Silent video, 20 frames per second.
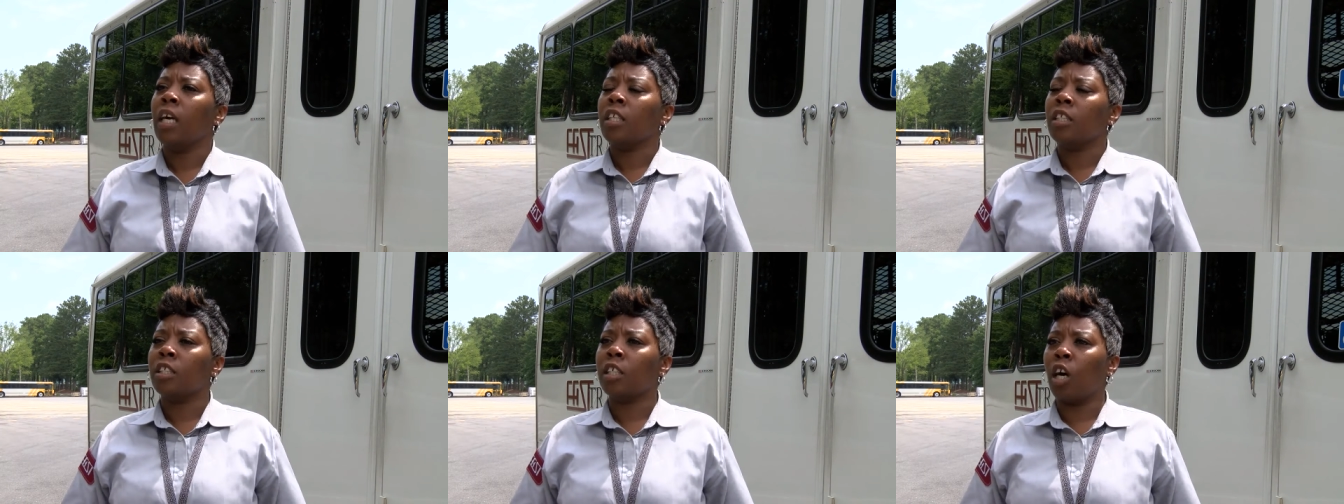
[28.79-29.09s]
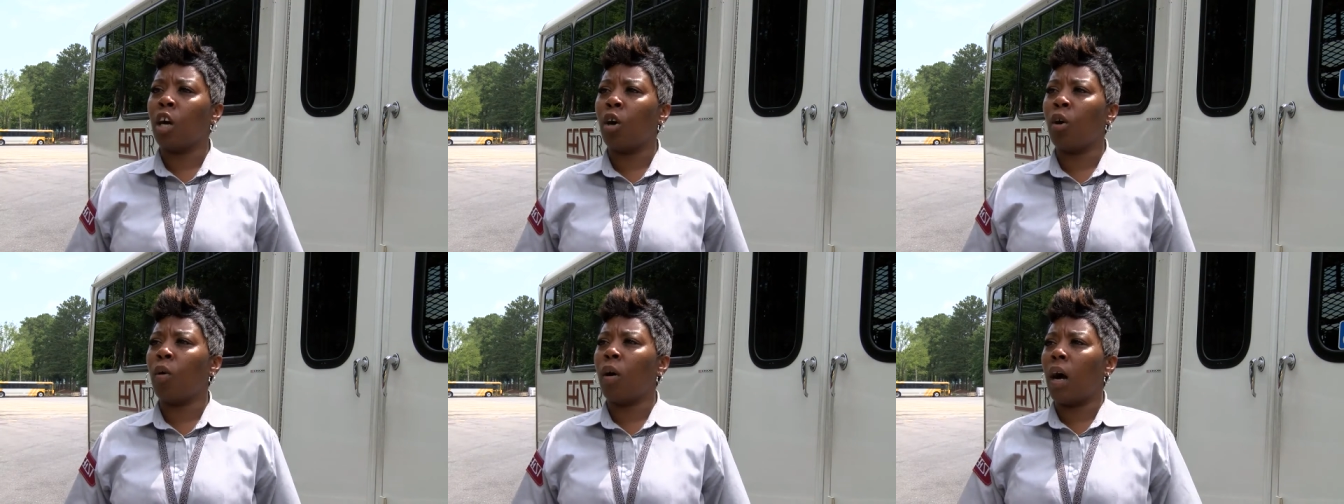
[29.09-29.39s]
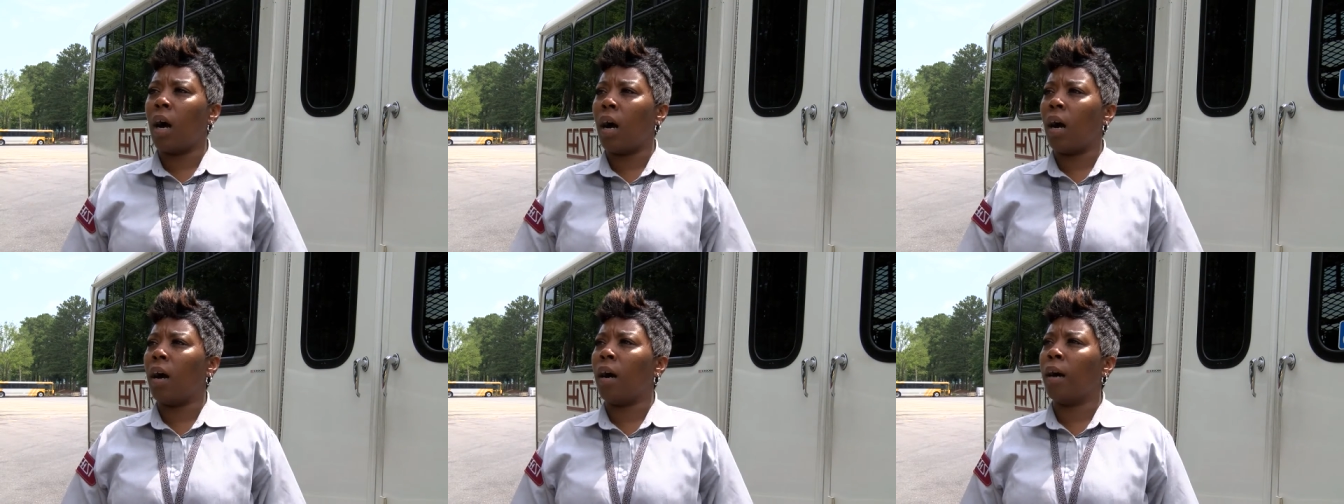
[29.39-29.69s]
So
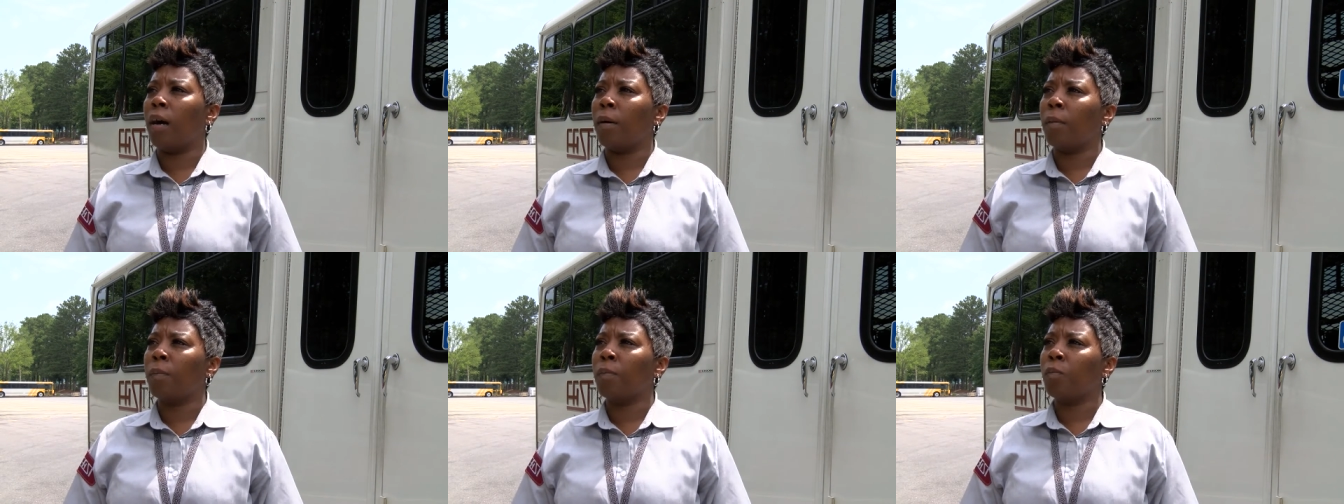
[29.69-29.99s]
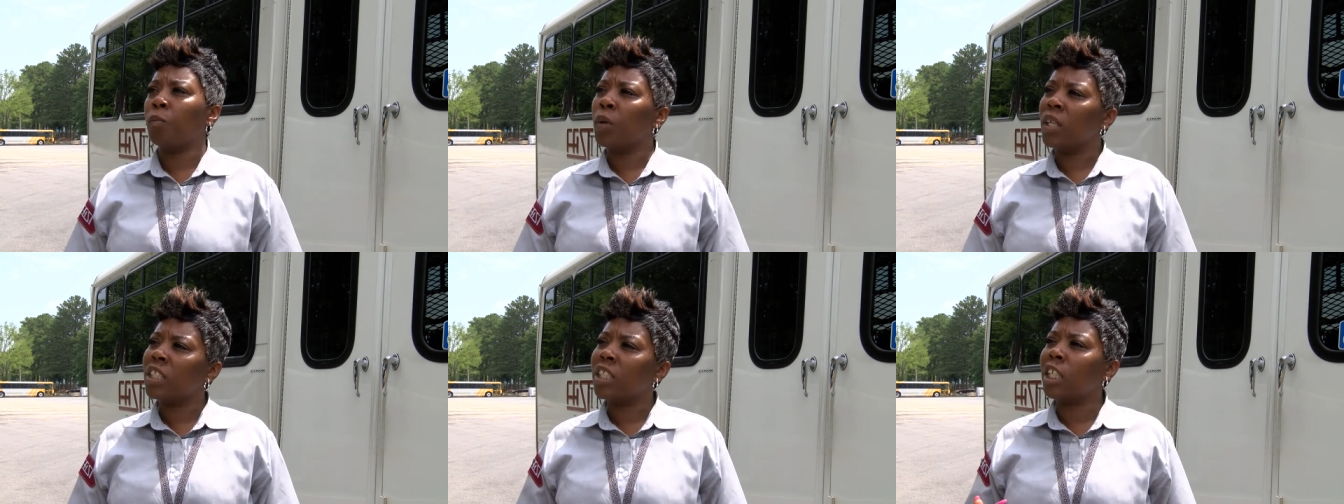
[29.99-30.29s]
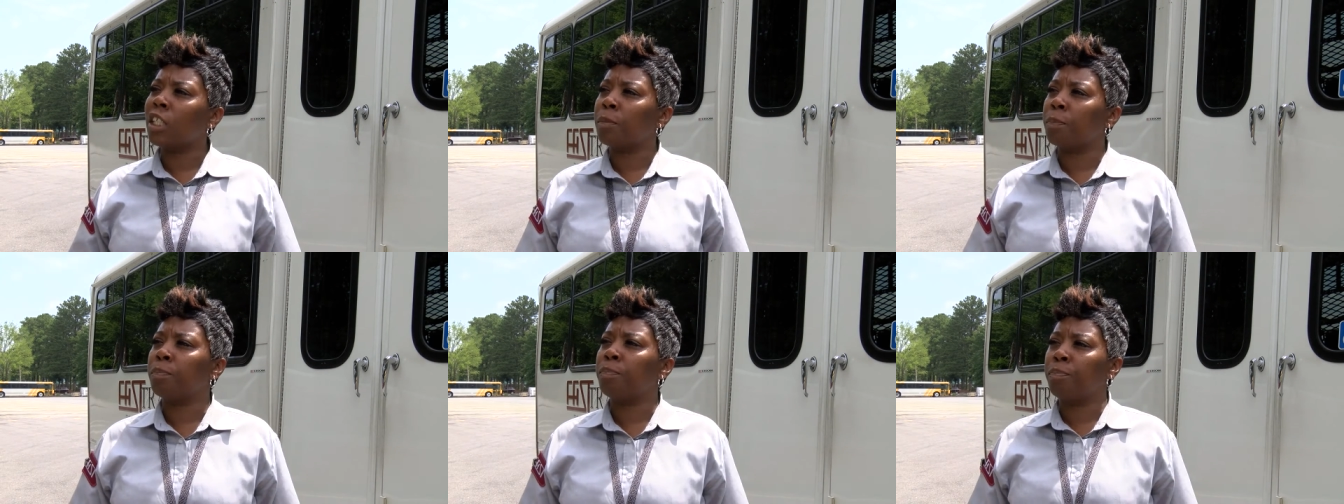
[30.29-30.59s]
um, we
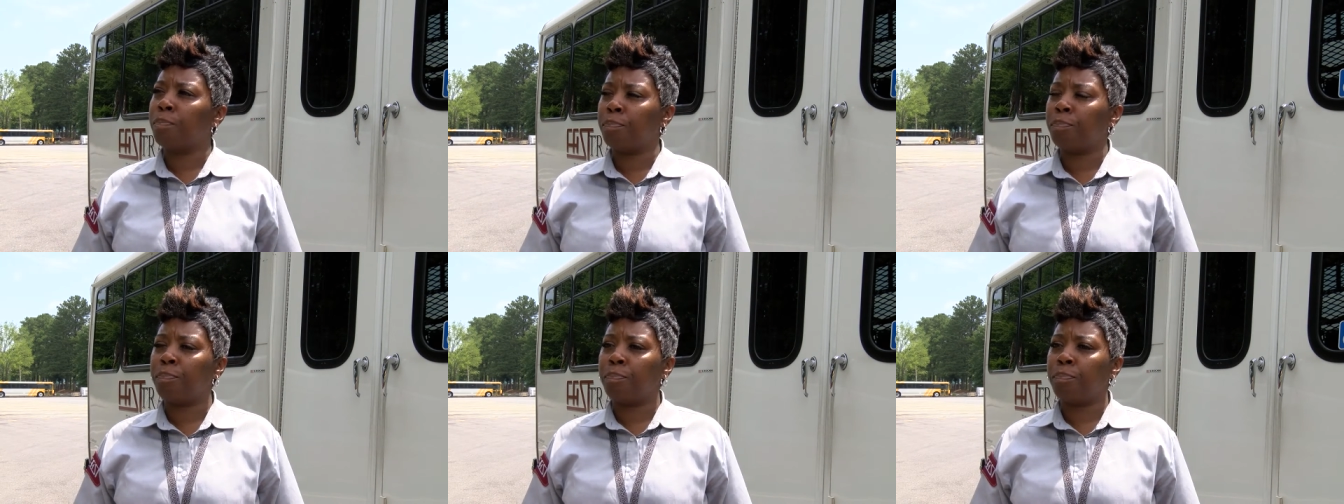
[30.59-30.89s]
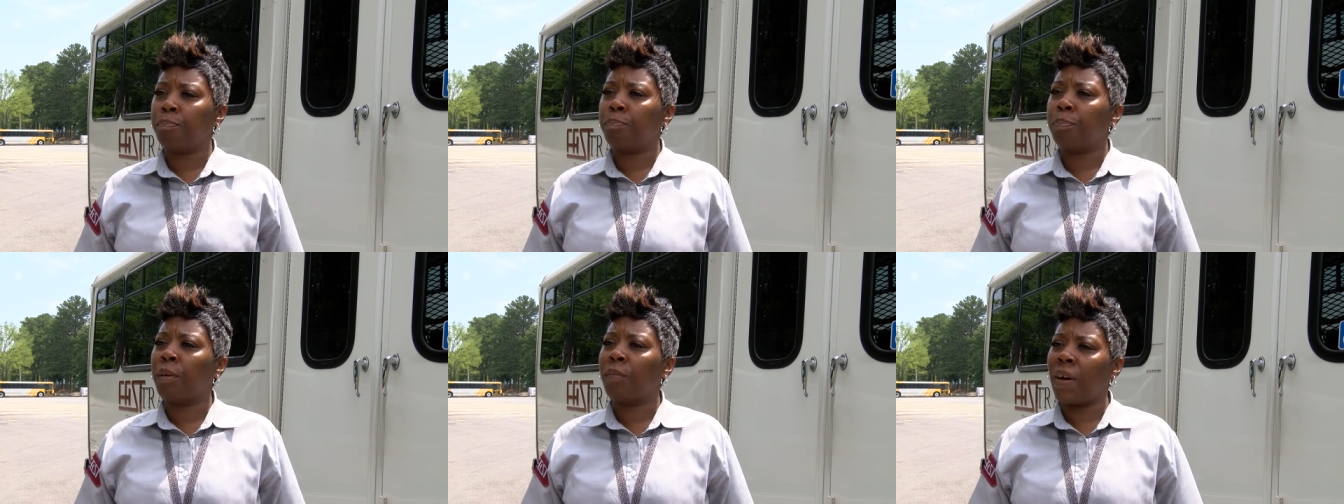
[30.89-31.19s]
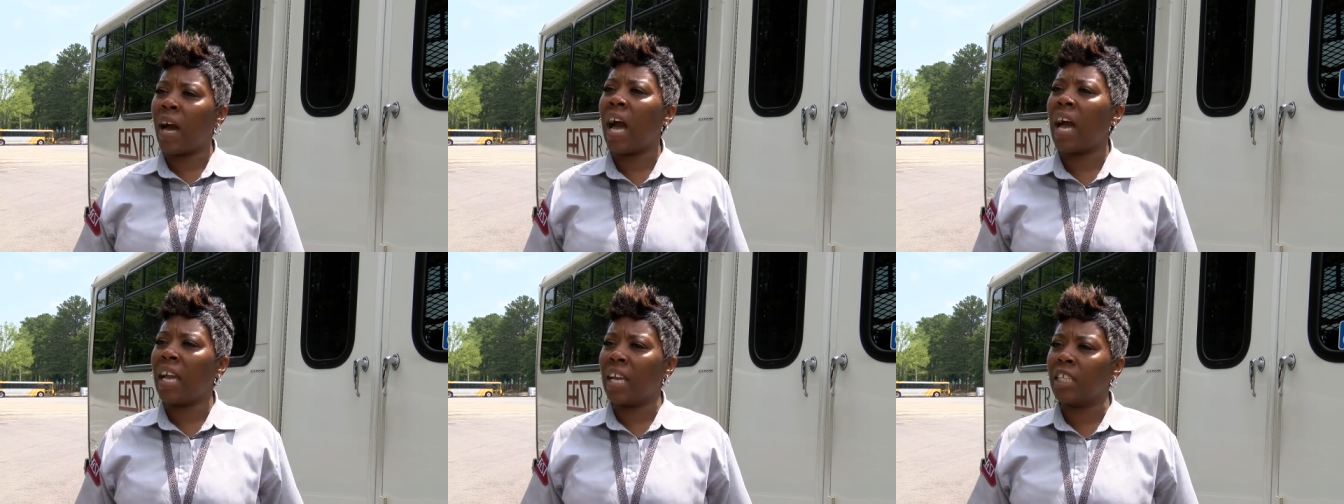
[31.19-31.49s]
just
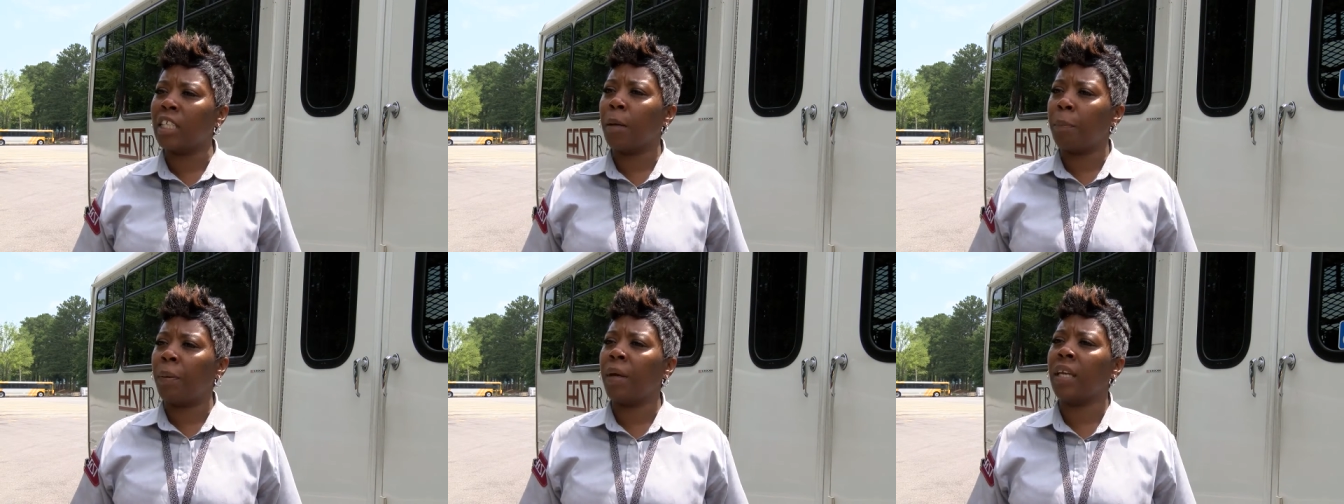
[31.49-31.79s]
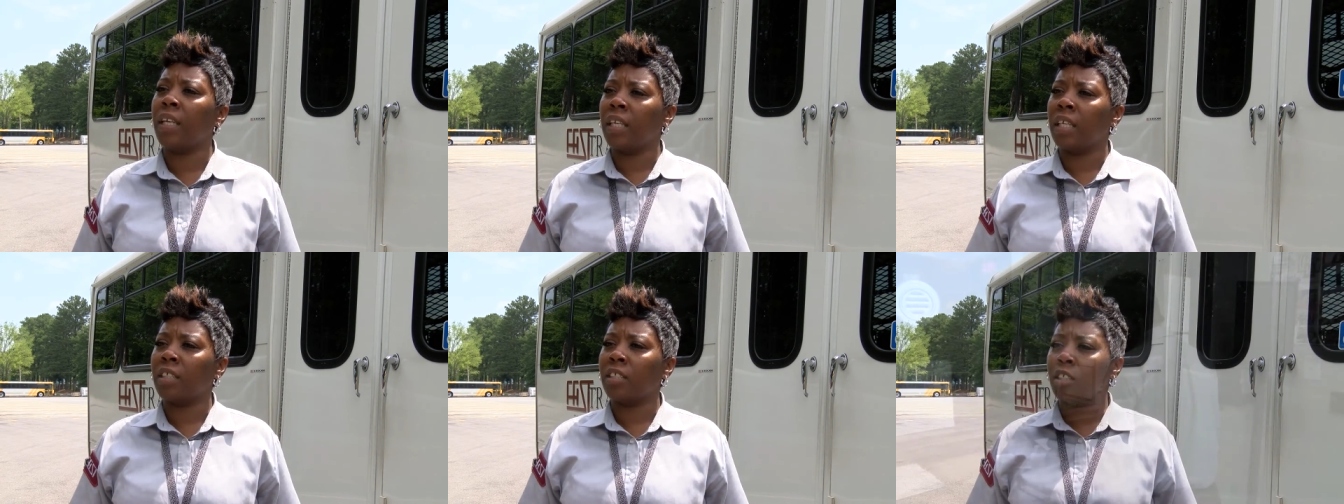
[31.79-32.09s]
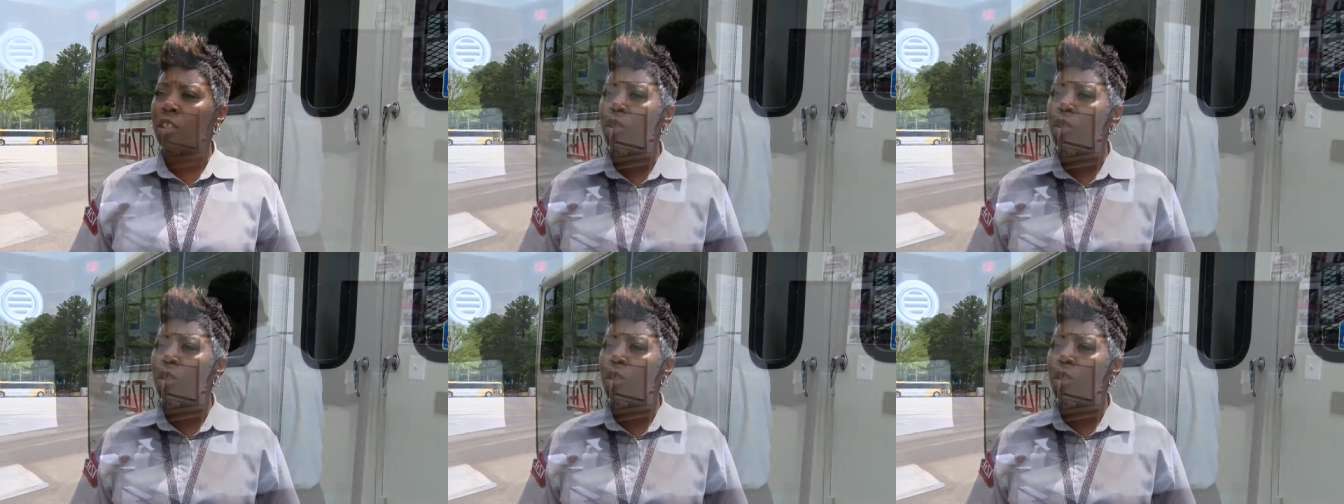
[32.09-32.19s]
provide independence